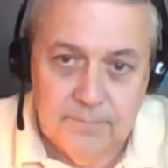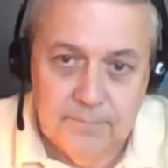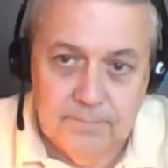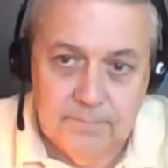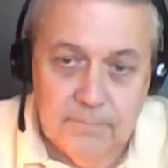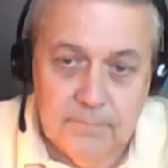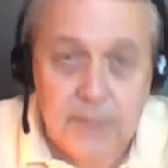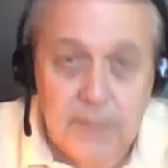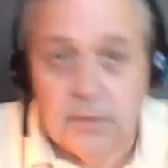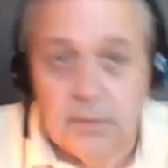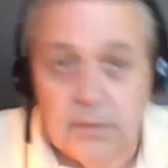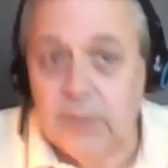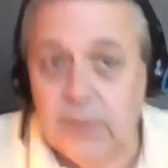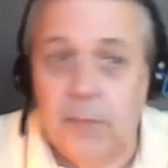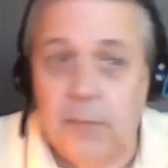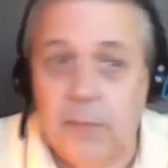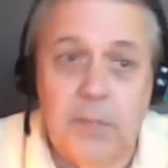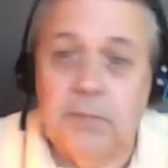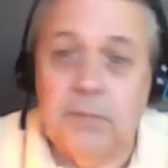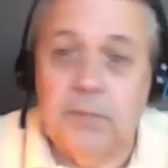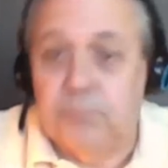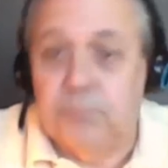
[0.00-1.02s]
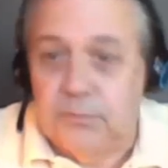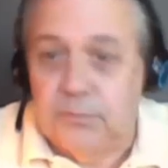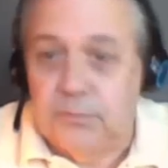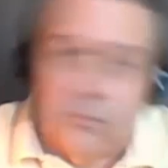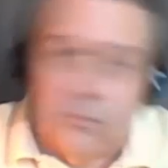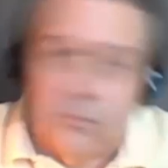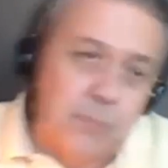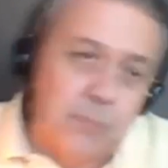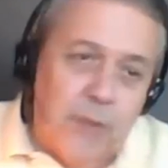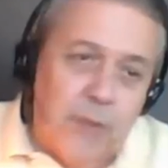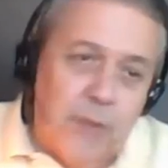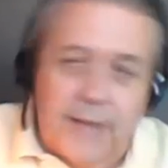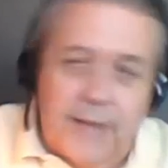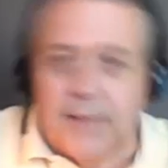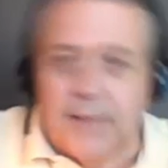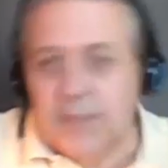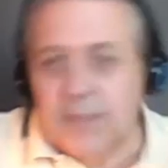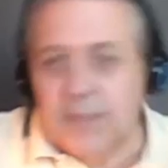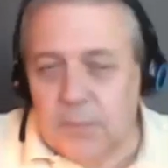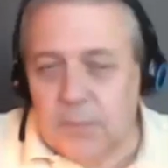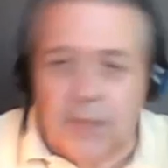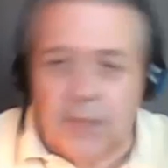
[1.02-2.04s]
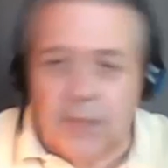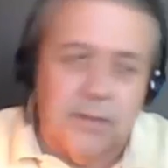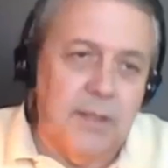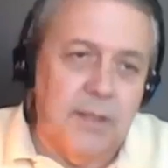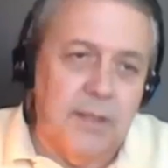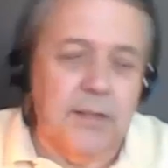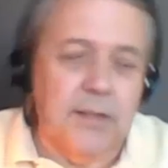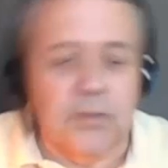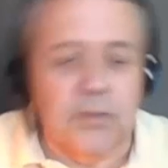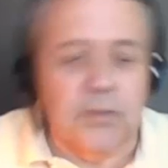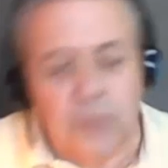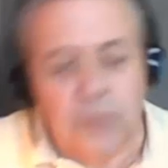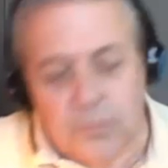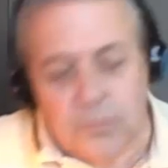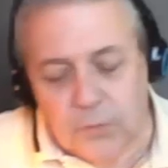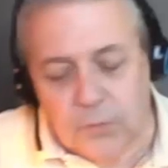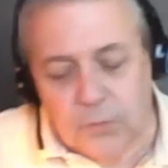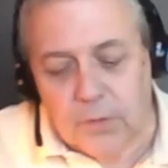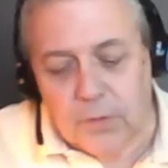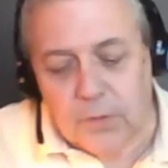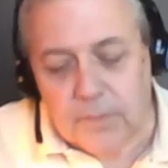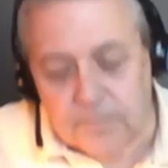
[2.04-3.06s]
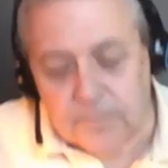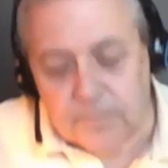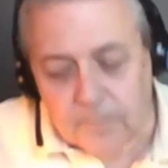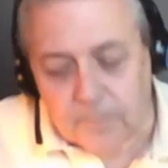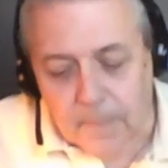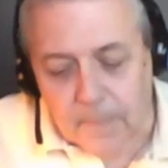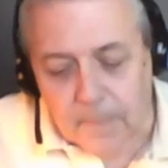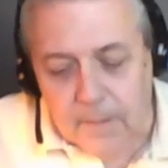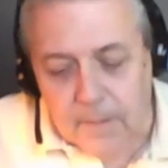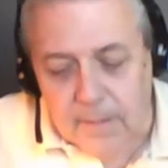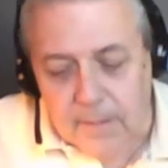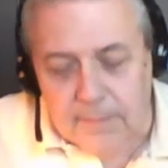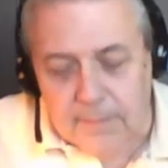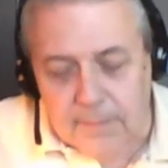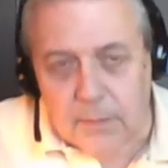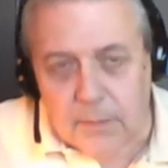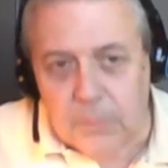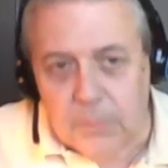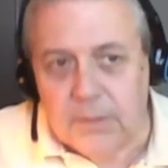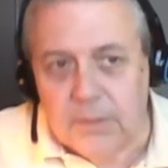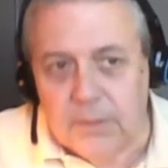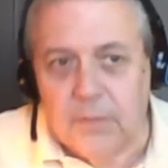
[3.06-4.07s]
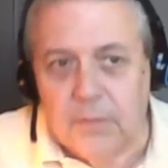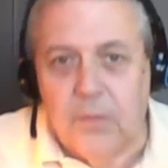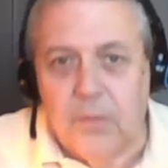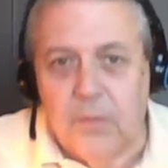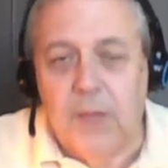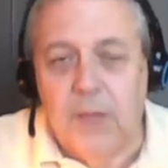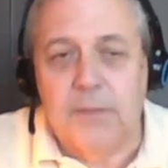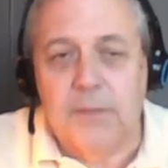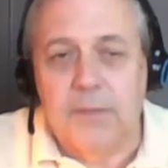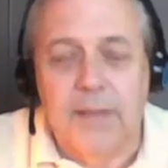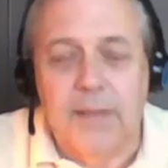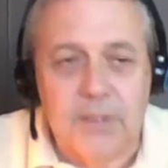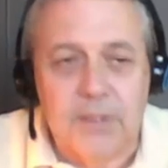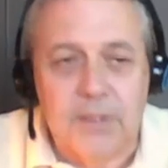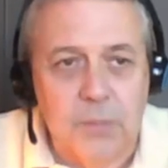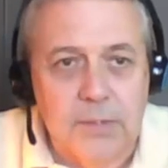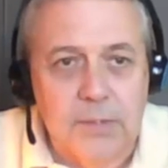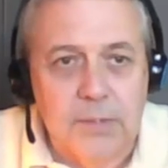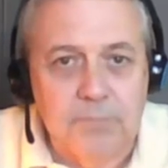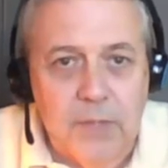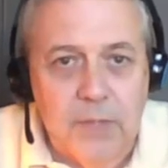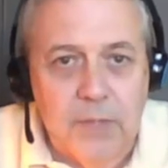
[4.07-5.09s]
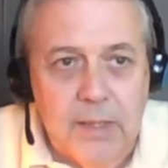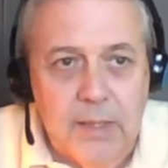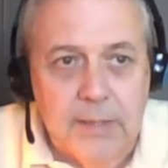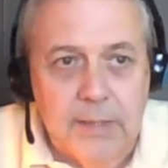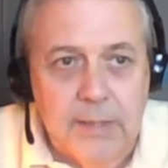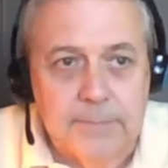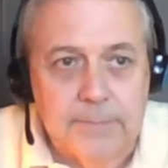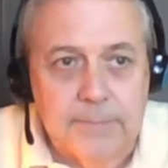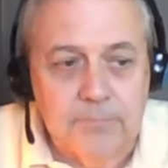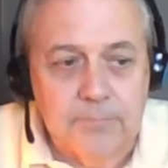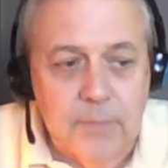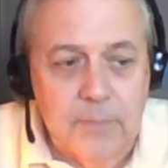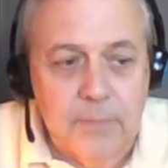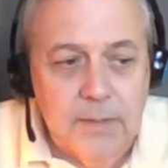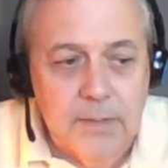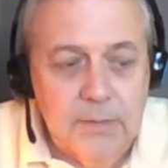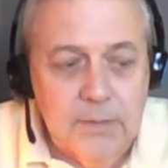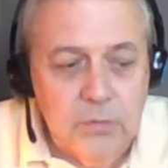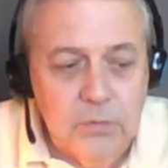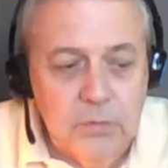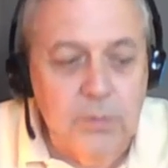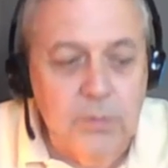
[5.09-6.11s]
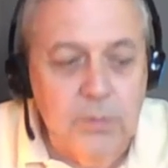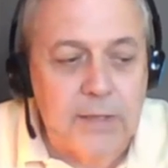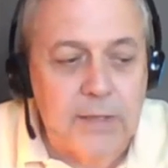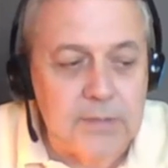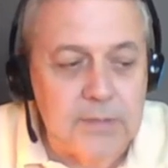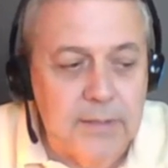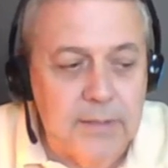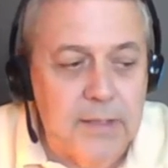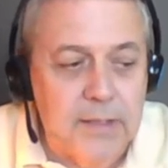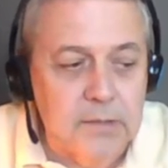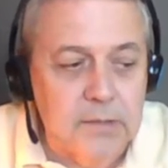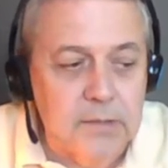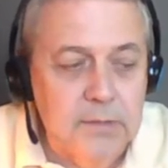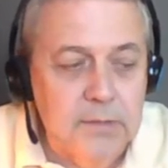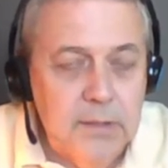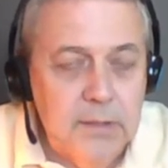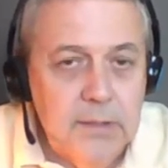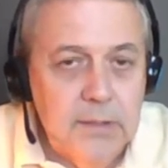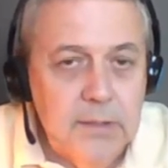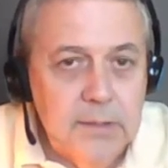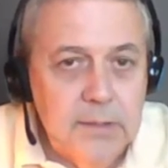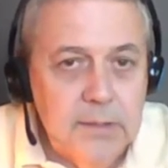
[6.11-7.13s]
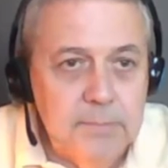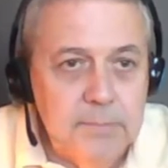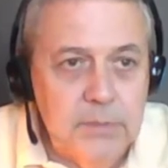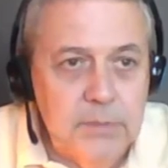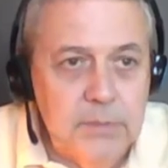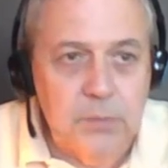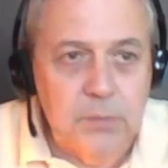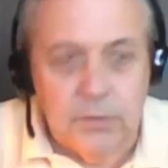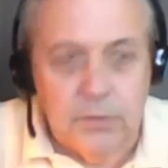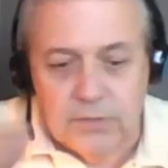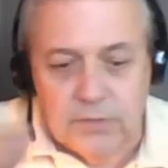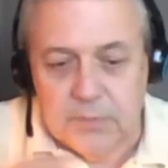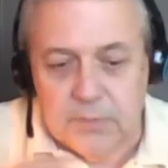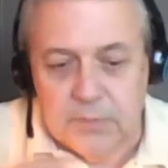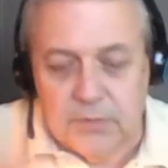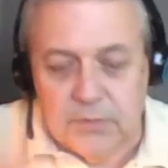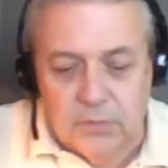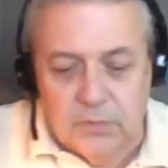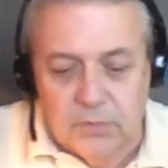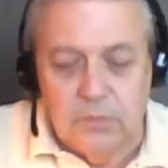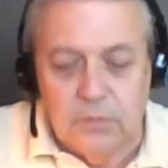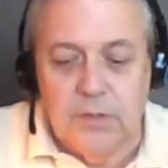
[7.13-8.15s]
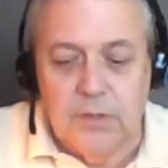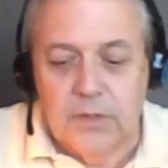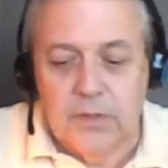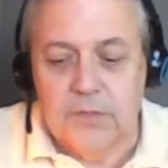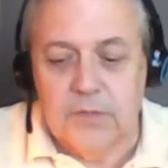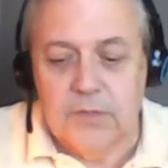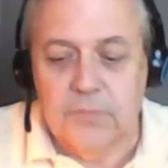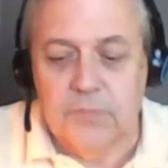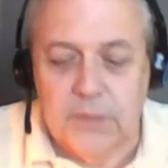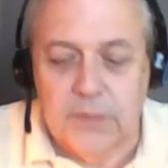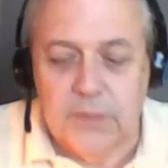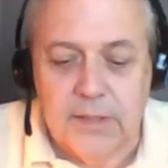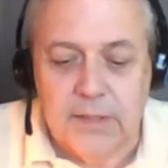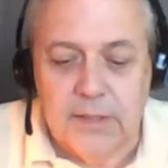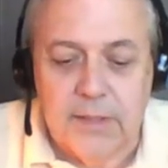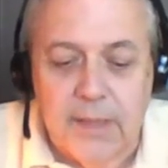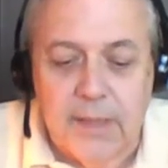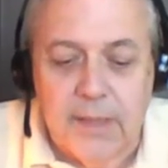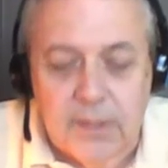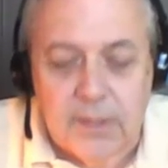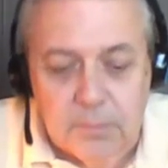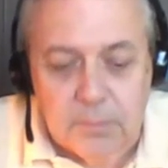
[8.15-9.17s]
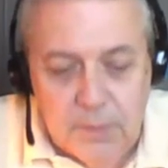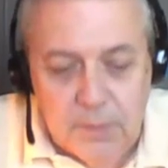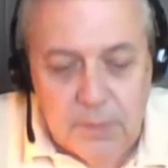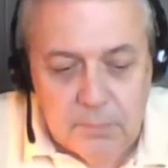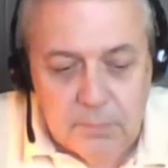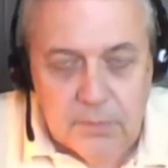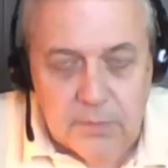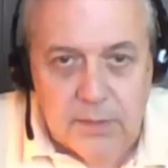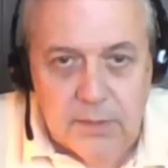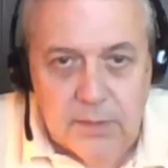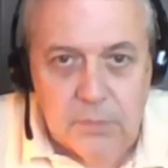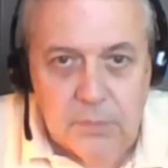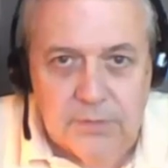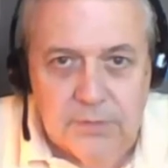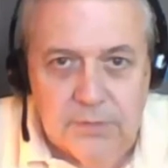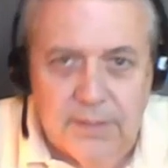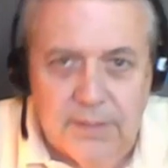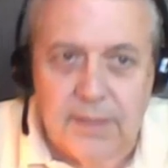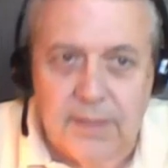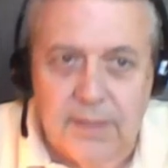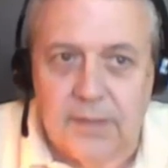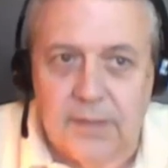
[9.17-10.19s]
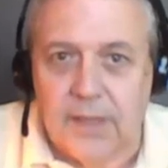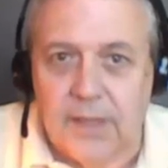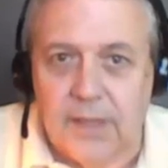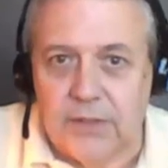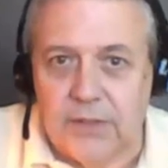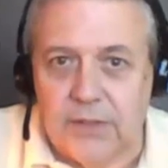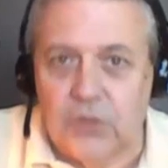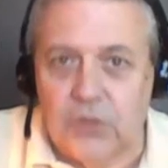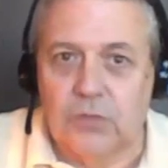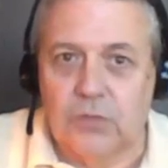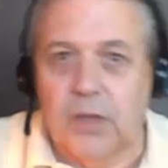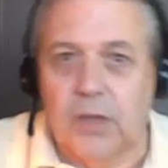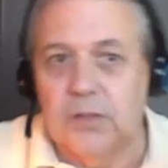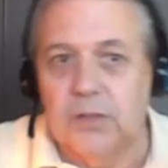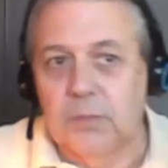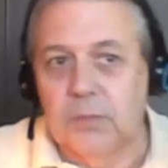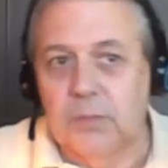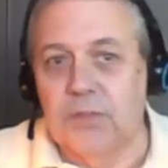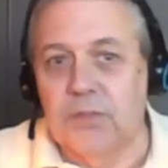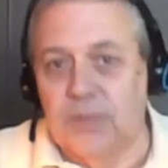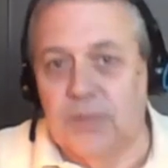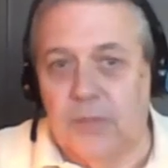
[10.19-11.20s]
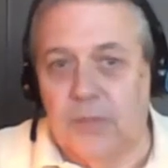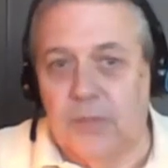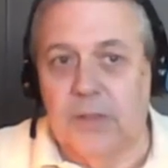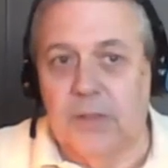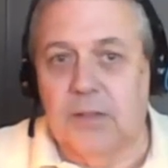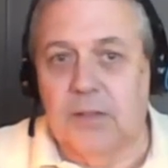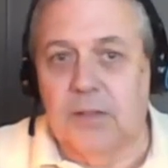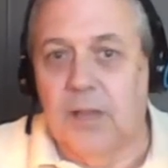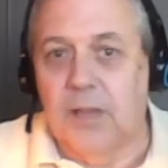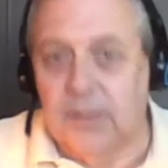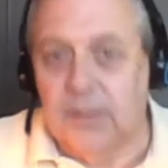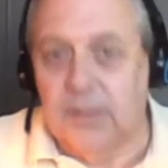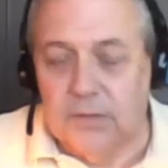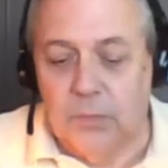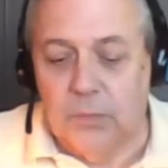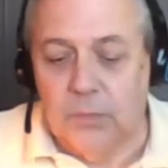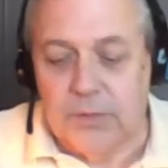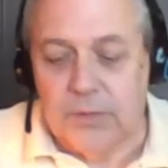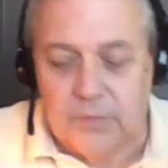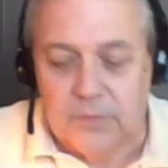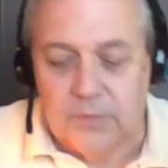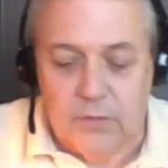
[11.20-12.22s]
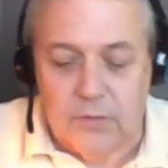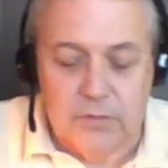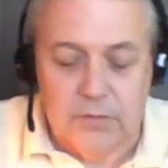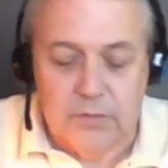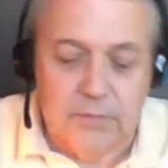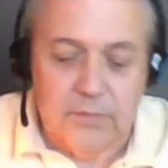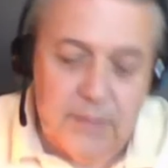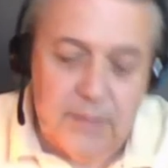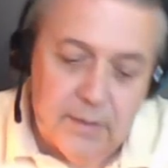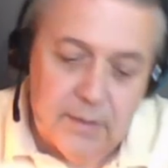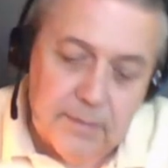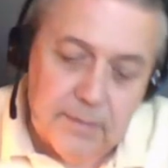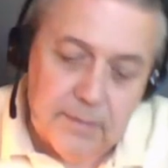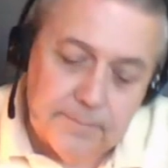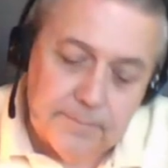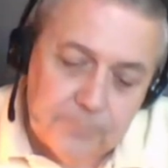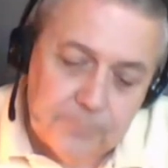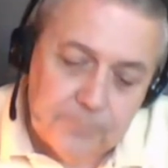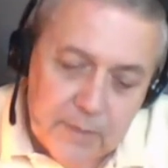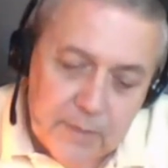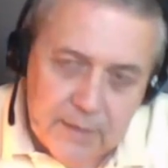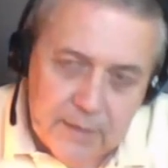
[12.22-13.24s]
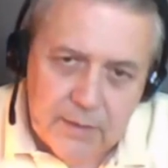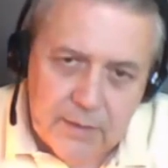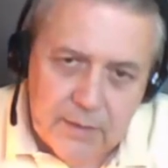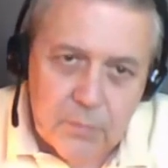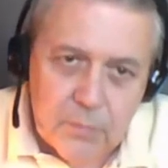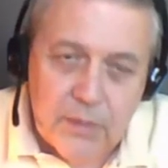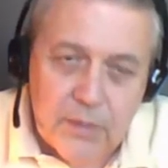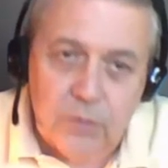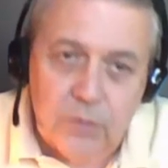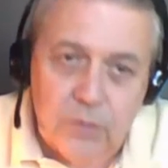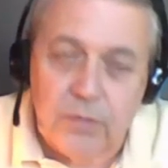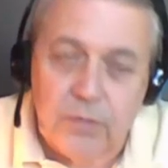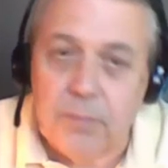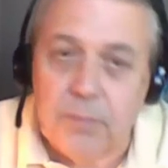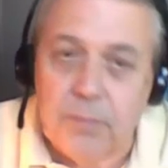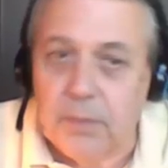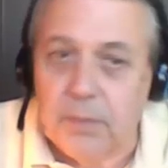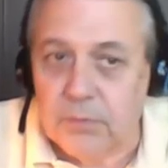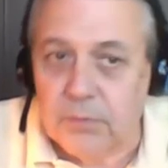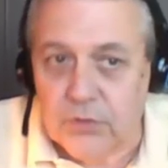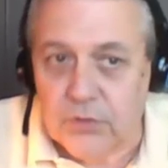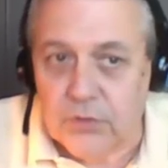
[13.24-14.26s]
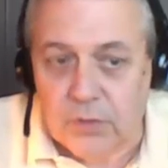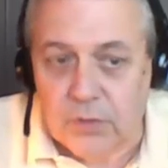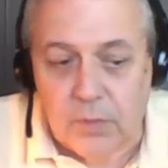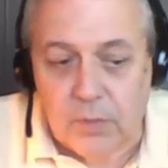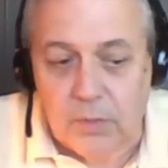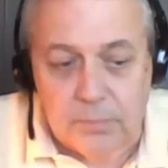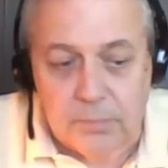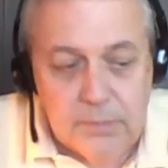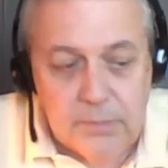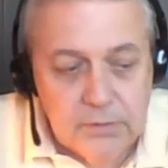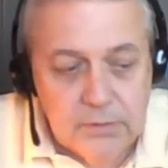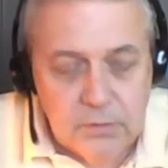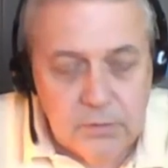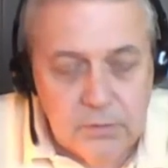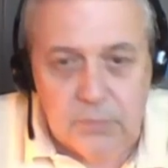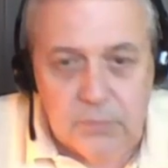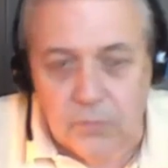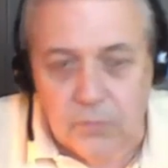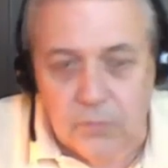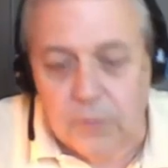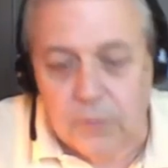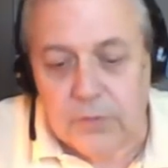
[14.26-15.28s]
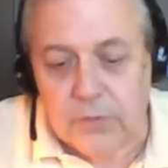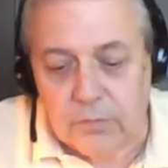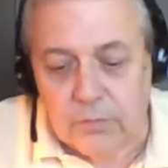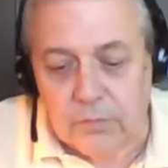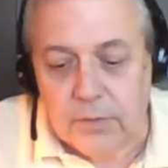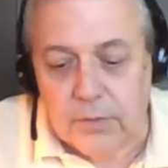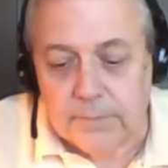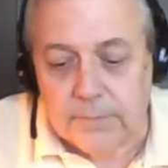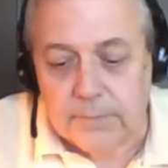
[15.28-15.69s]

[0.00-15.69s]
I said, okay, we practiced. I did my thing and so forth. And then we did the next one, 2 nights later, between Christmas and New Year's for the Canadian people, and it was 10 o'clock in Toronto and 7 o'clock on the west coast of Canada. I think we had 3 people show up, so it was 4 and 3.